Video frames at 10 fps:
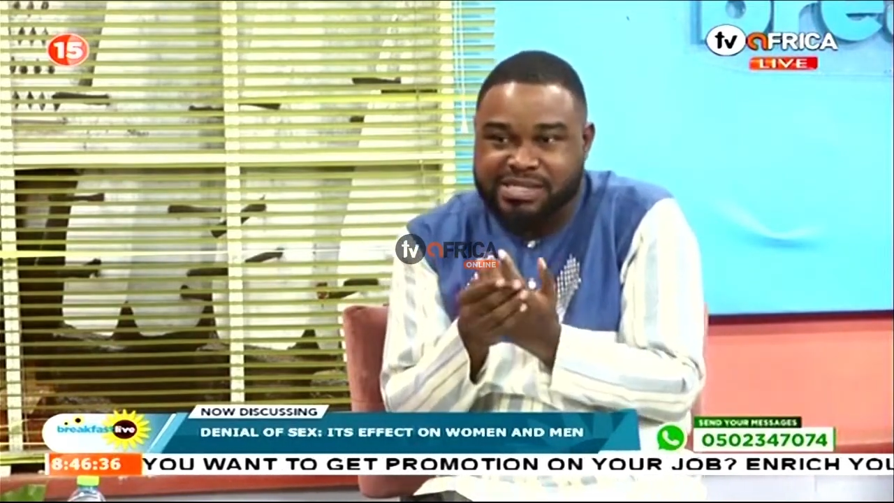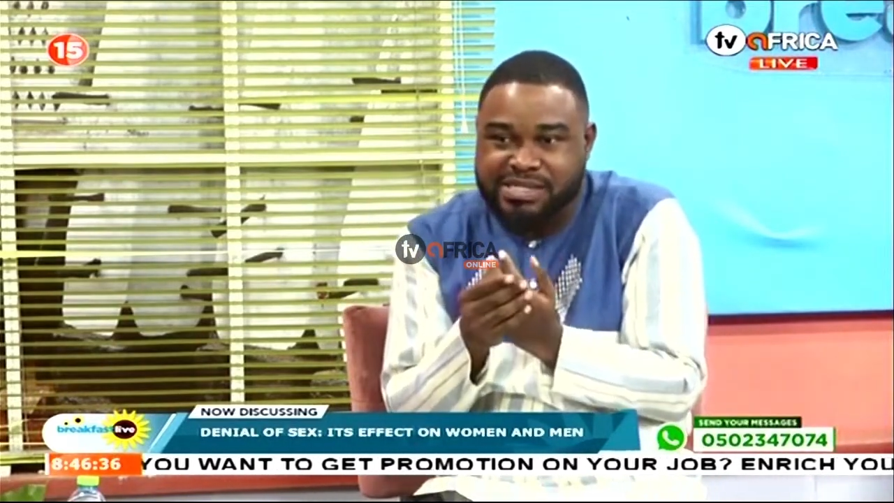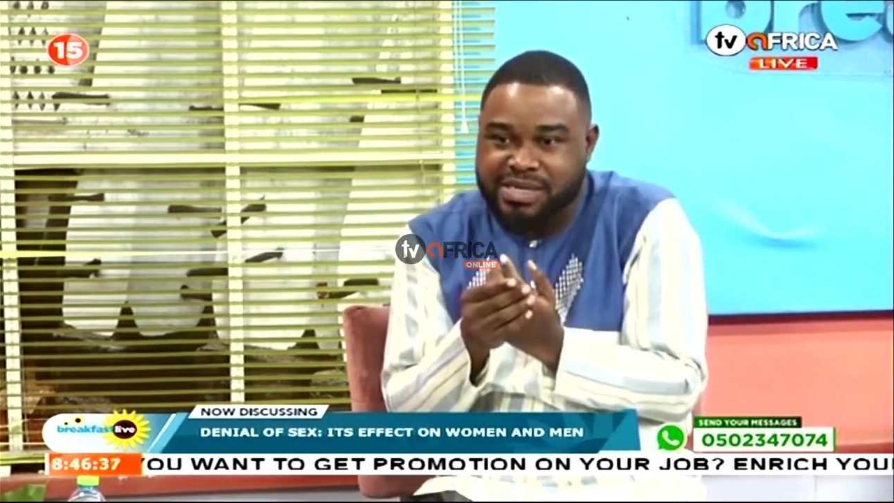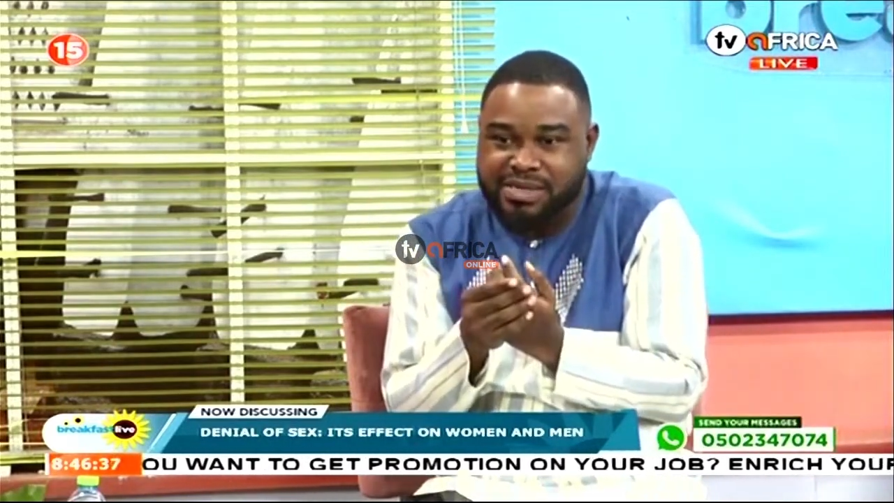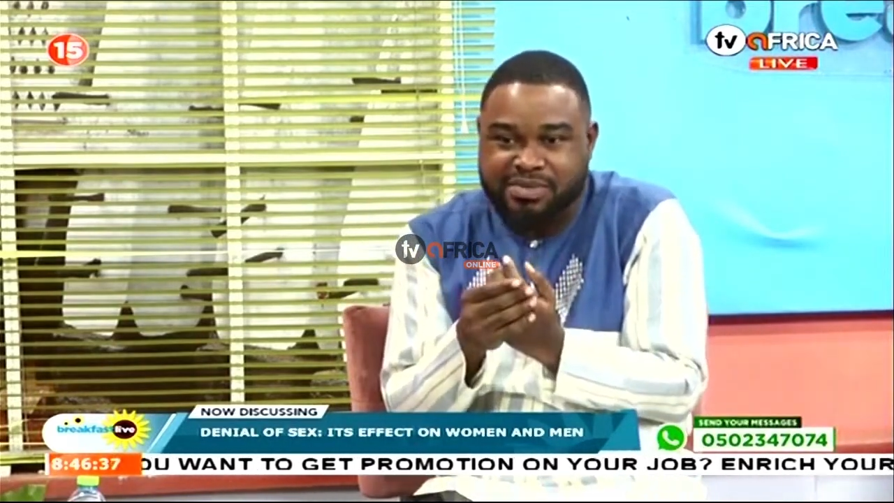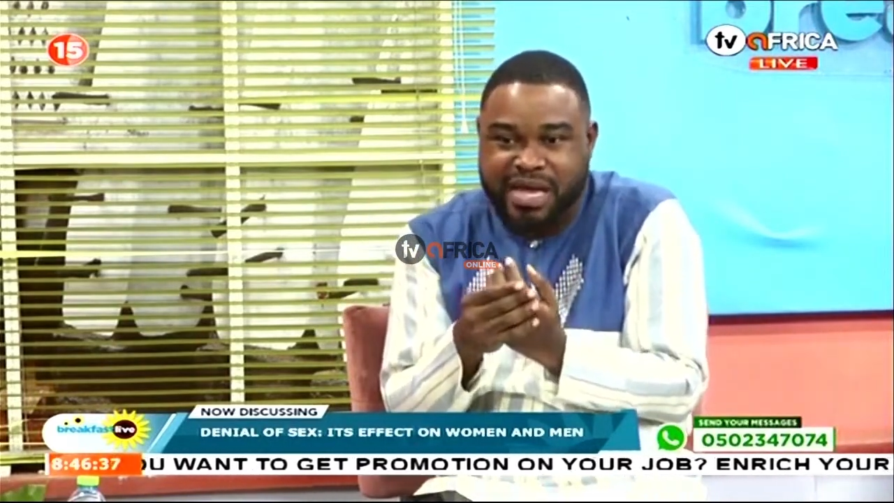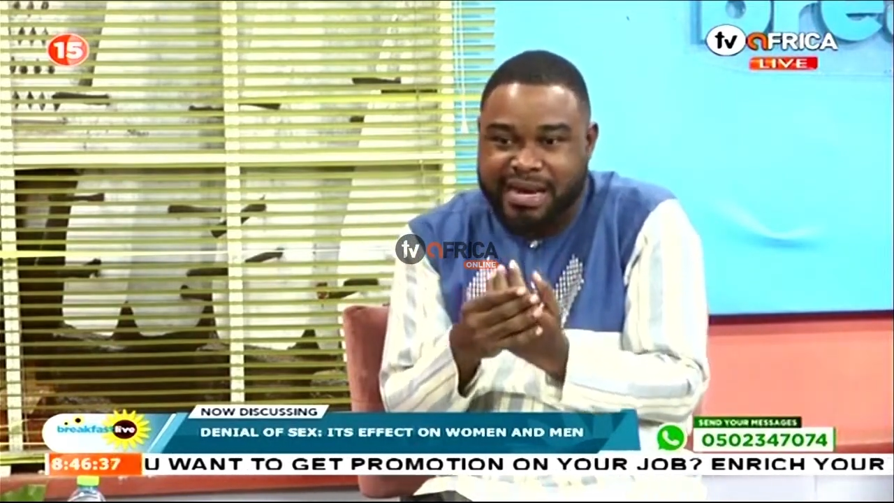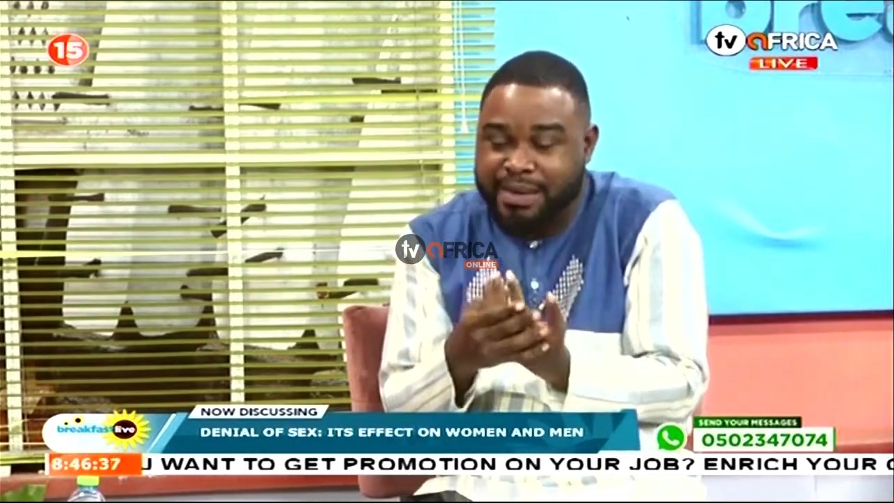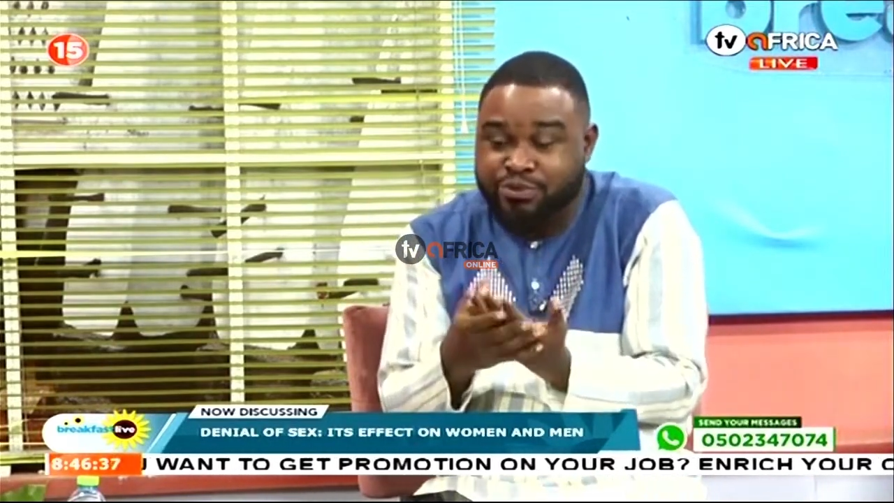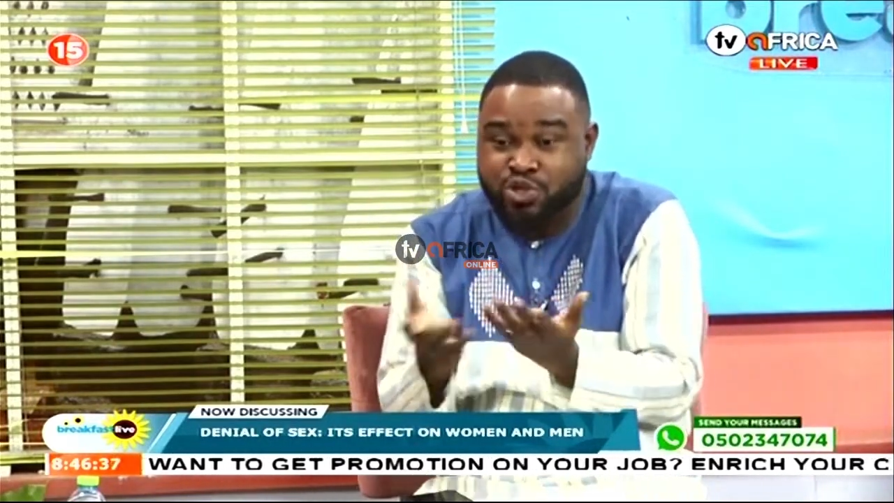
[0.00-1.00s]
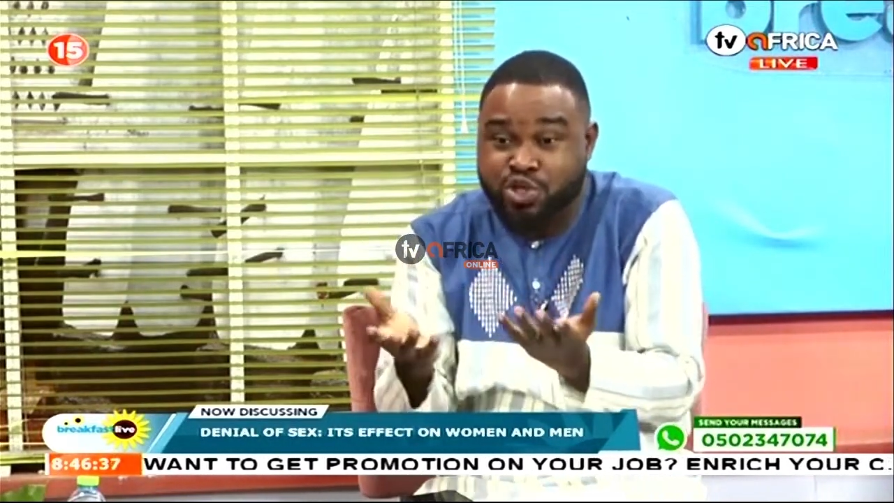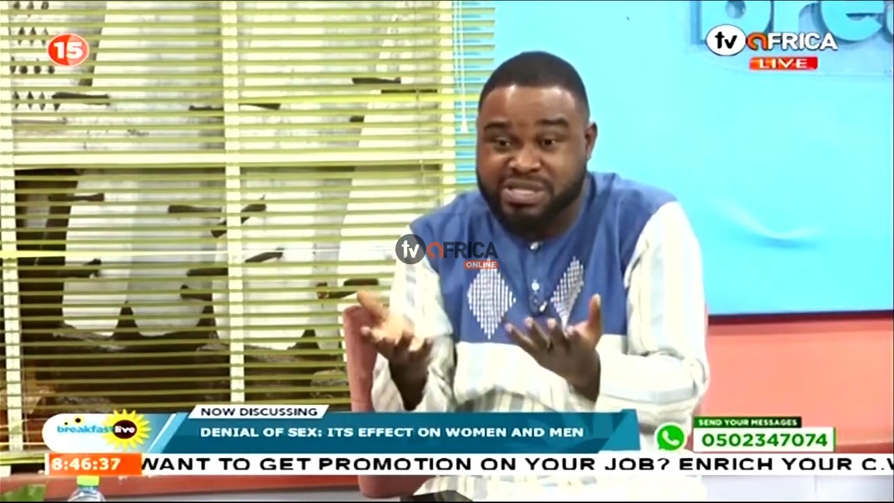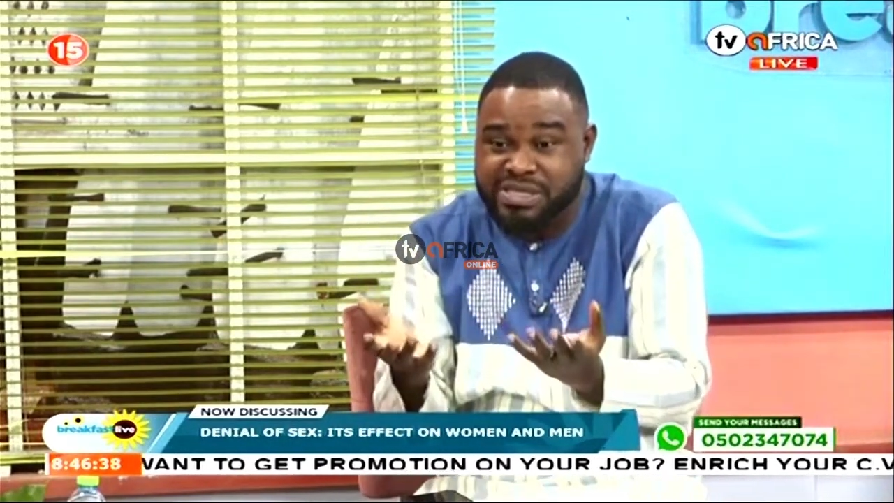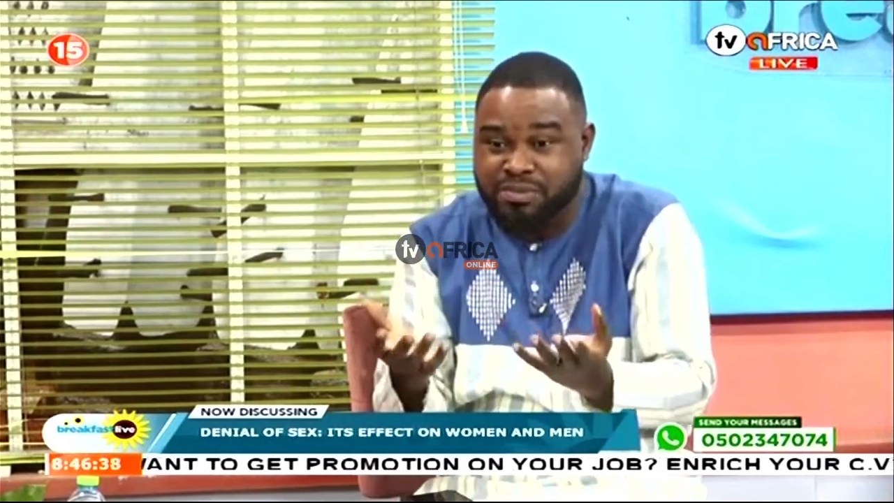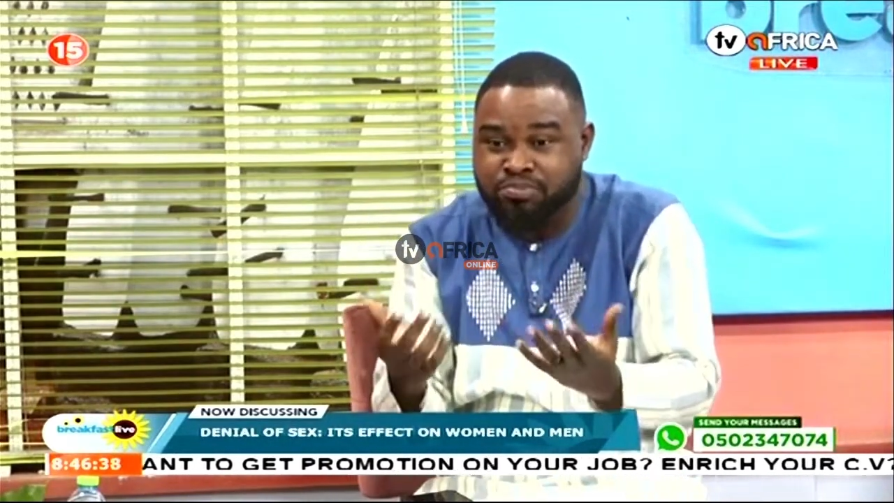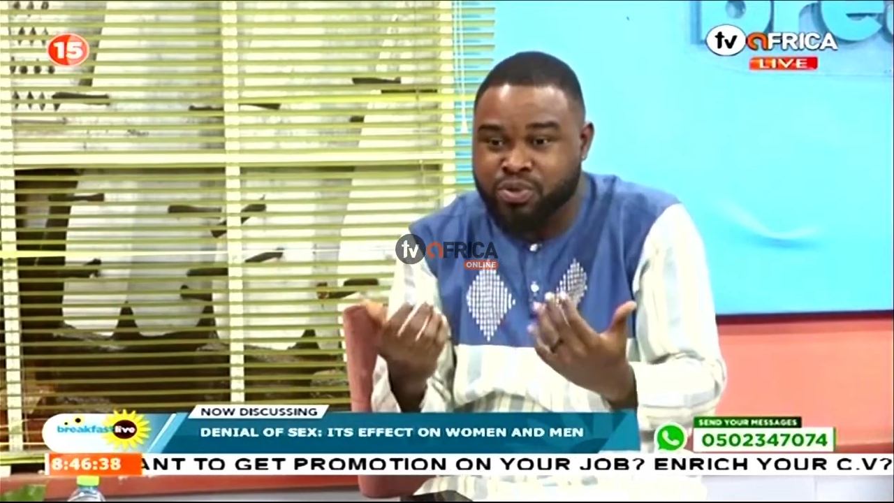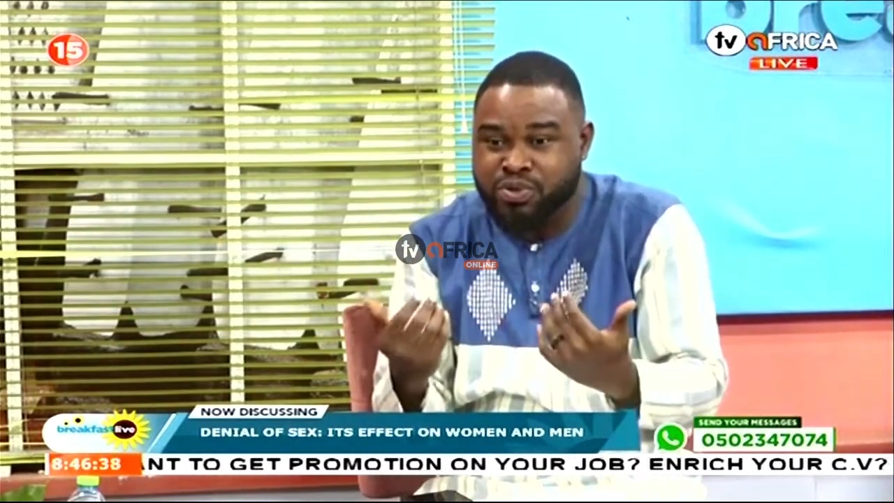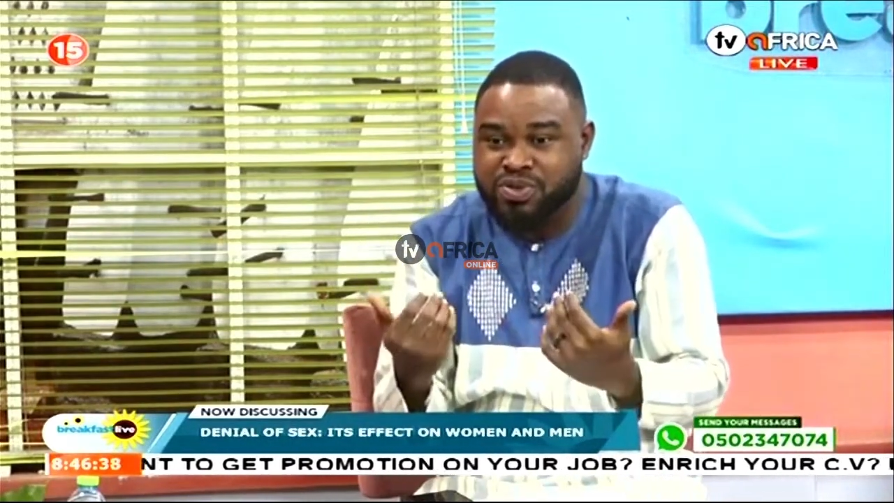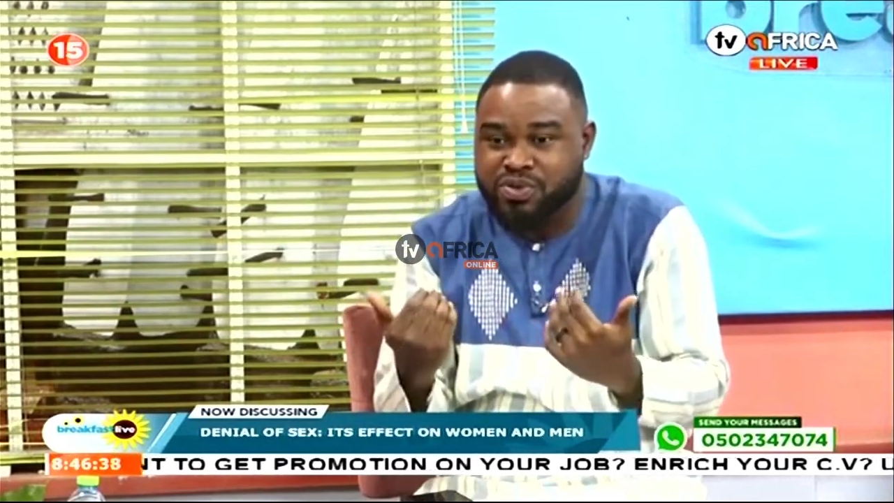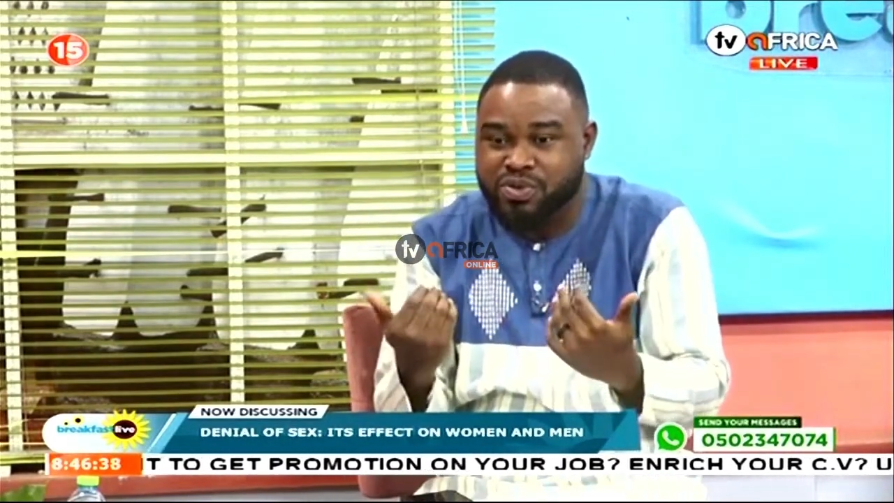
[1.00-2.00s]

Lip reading: and I'm too sure it's in the books,